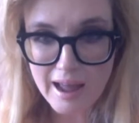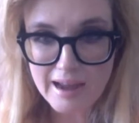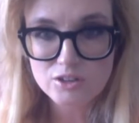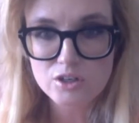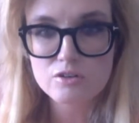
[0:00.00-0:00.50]

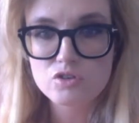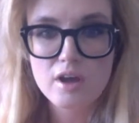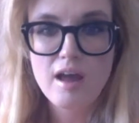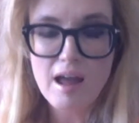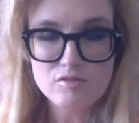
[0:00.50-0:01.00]
actors
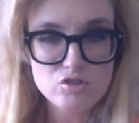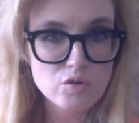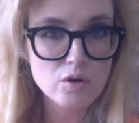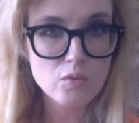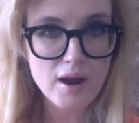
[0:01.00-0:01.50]
have
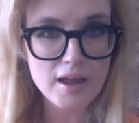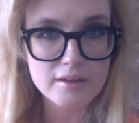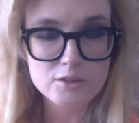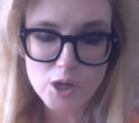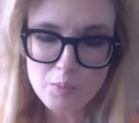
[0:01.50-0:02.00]
zero
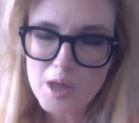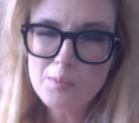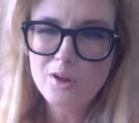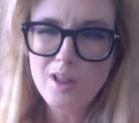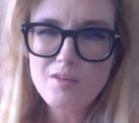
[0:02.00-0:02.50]
range, and
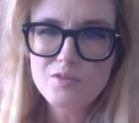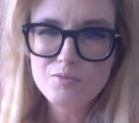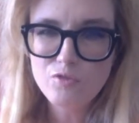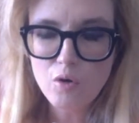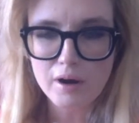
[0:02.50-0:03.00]
people love them
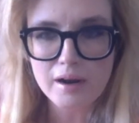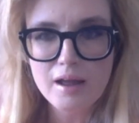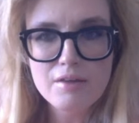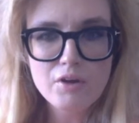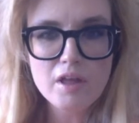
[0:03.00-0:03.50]
for it.
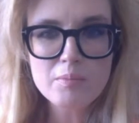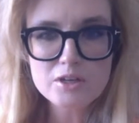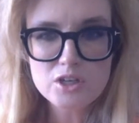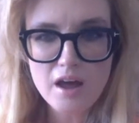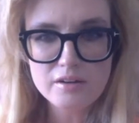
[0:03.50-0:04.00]
They're like
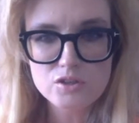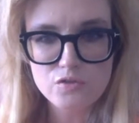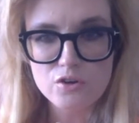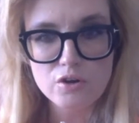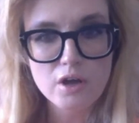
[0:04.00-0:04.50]
McDonald's
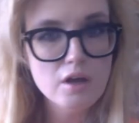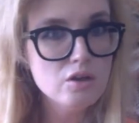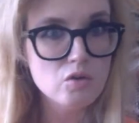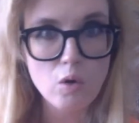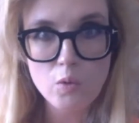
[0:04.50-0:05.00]
food.
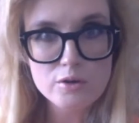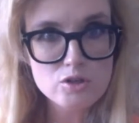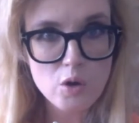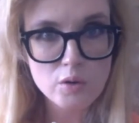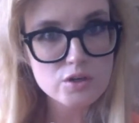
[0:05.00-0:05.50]
You
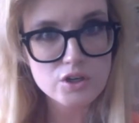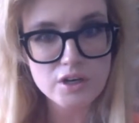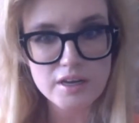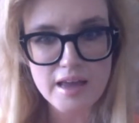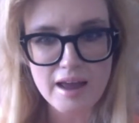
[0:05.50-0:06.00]
always know what you're going
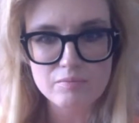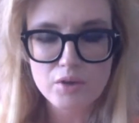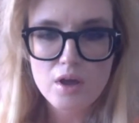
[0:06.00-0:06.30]
to get.